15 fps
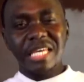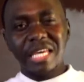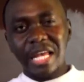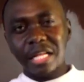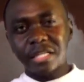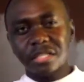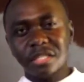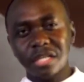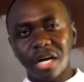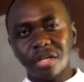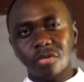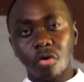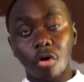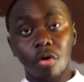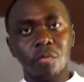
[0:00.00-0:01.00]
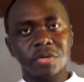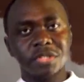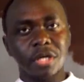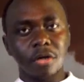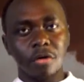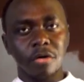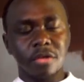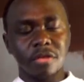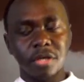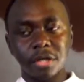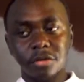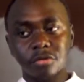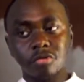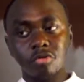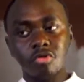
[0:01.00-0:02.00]
it's not always a good
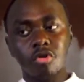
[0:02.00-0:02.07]
thing to